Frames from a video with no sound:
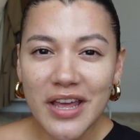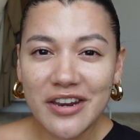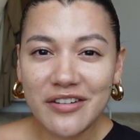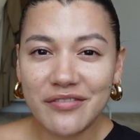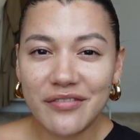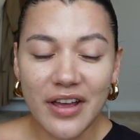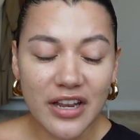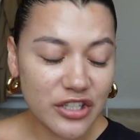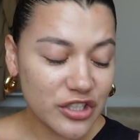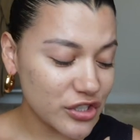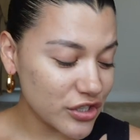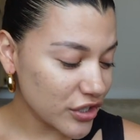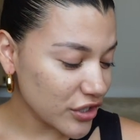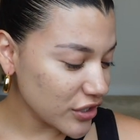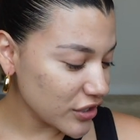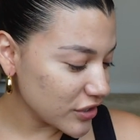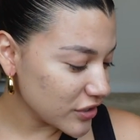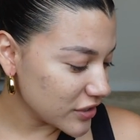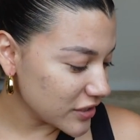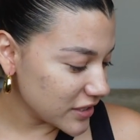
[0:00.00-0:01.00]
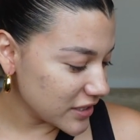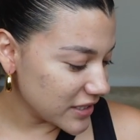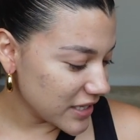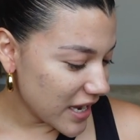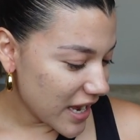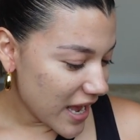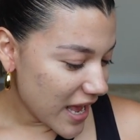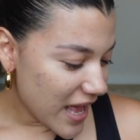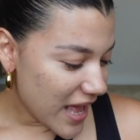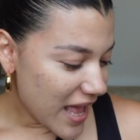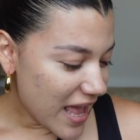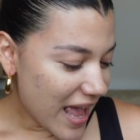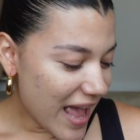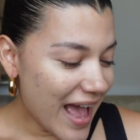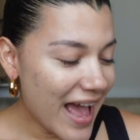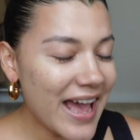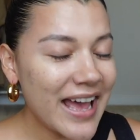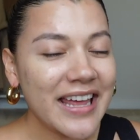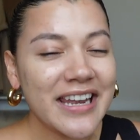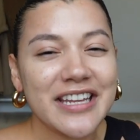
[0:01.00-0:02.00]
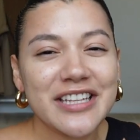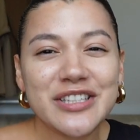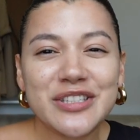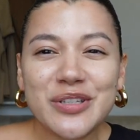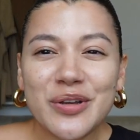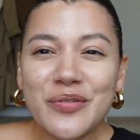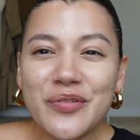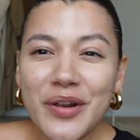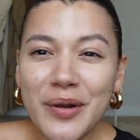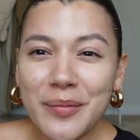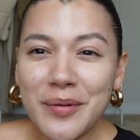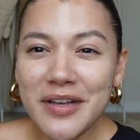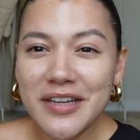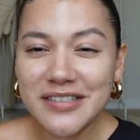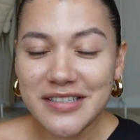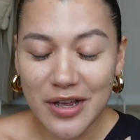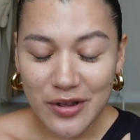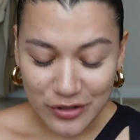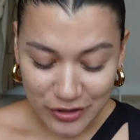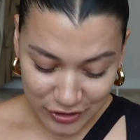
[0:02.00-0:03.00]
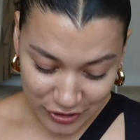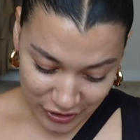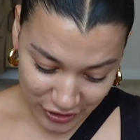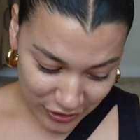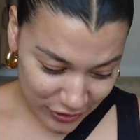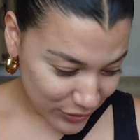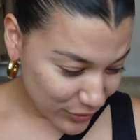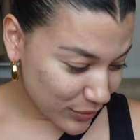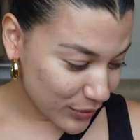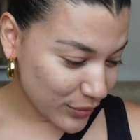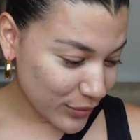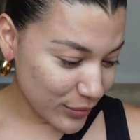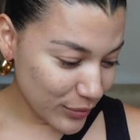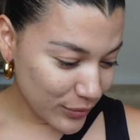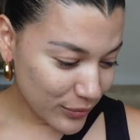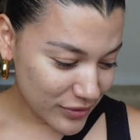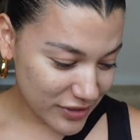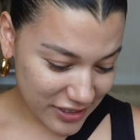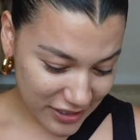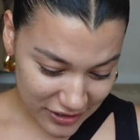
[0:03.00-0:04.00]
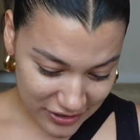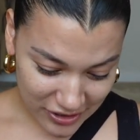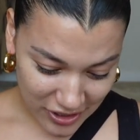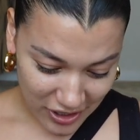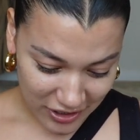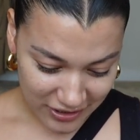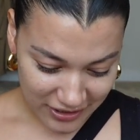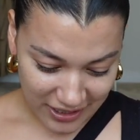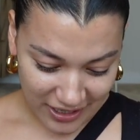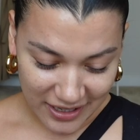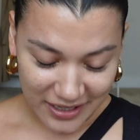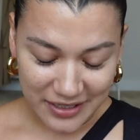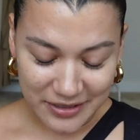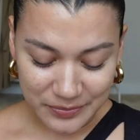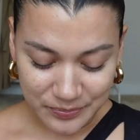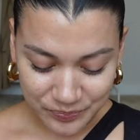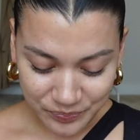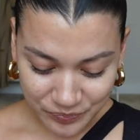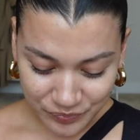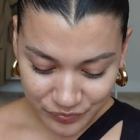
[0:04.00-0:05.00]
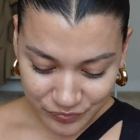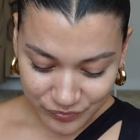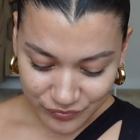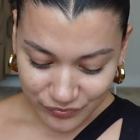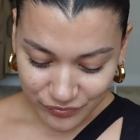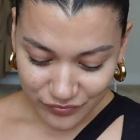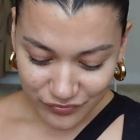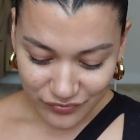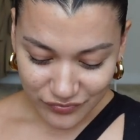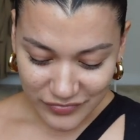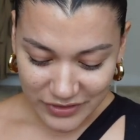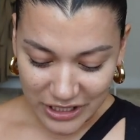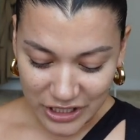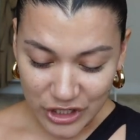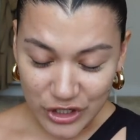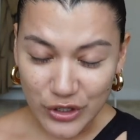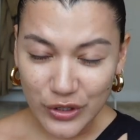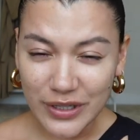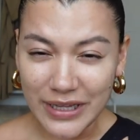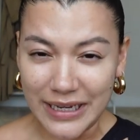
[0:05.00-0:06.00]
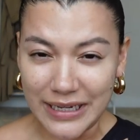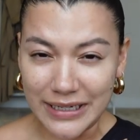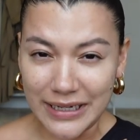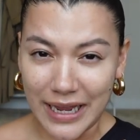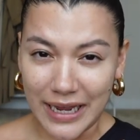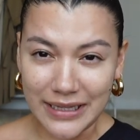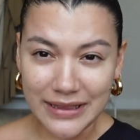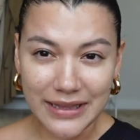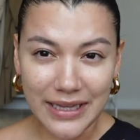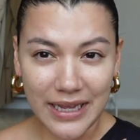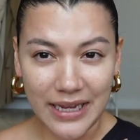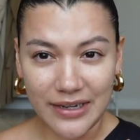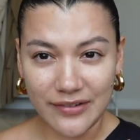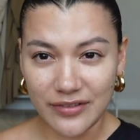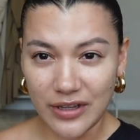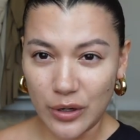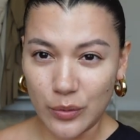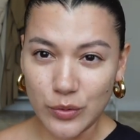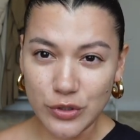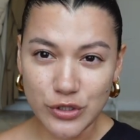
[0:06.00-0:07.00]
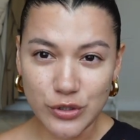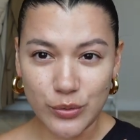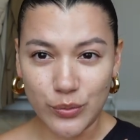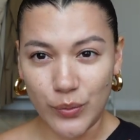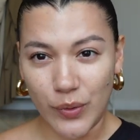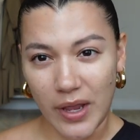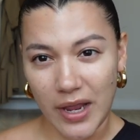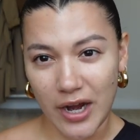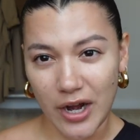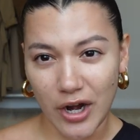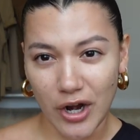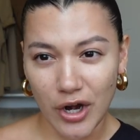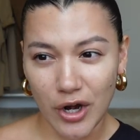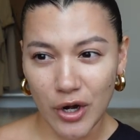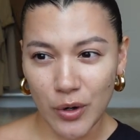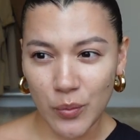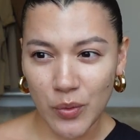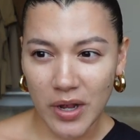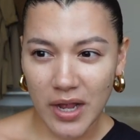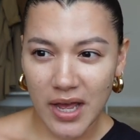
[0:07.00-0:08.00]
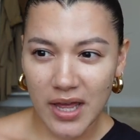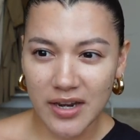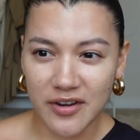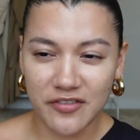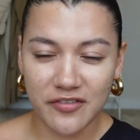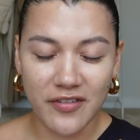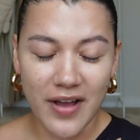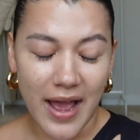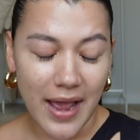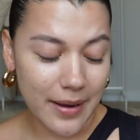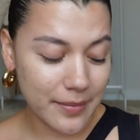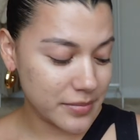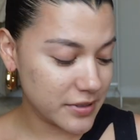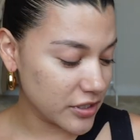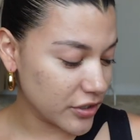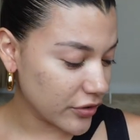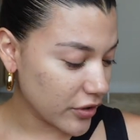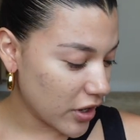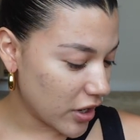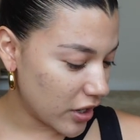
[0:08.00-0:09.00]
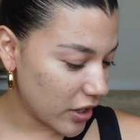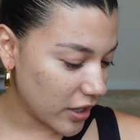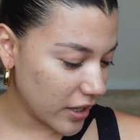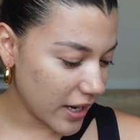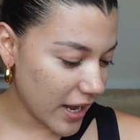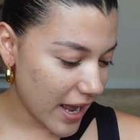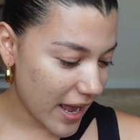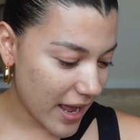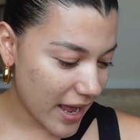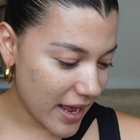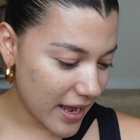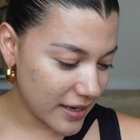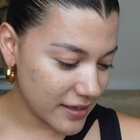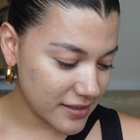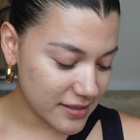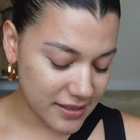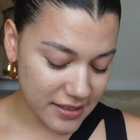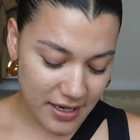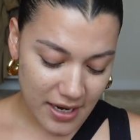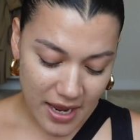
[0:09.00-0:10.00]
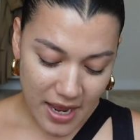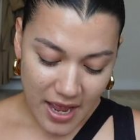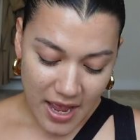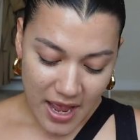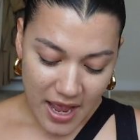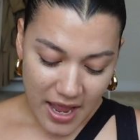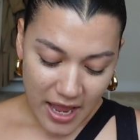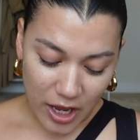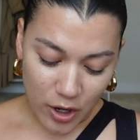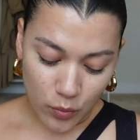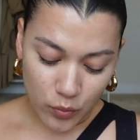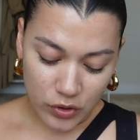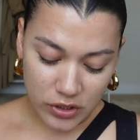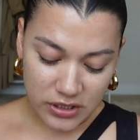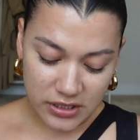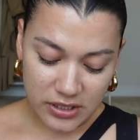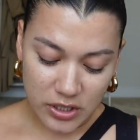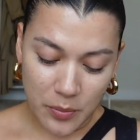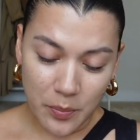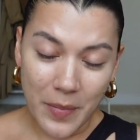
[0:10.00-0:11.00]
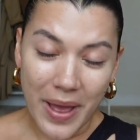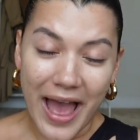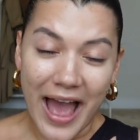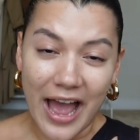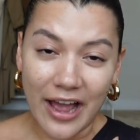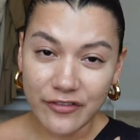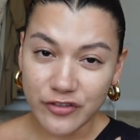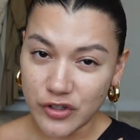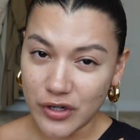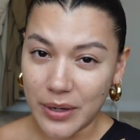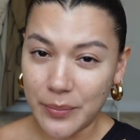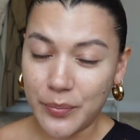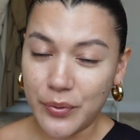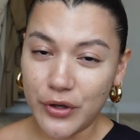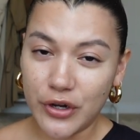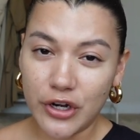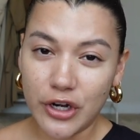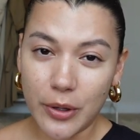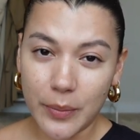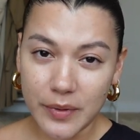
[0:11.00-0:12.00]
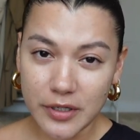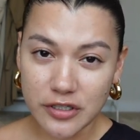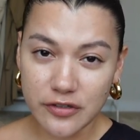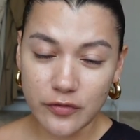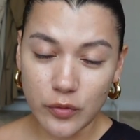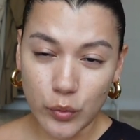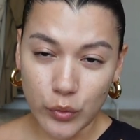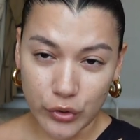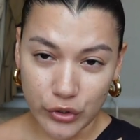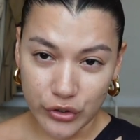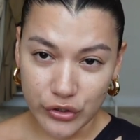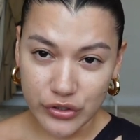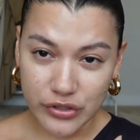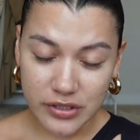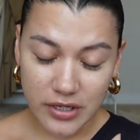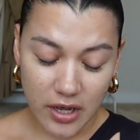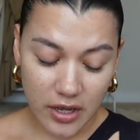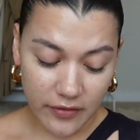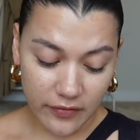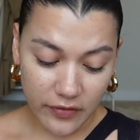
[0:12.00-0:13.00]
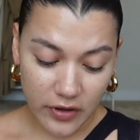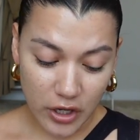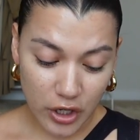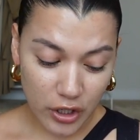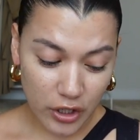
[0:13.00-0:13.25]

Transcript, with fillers: adventures. And it's so funny because I was looking through TikTok, like, you know, like nightlife, like what to wear, what kind of vibes they're on. And it was after I put in a bunch of orders of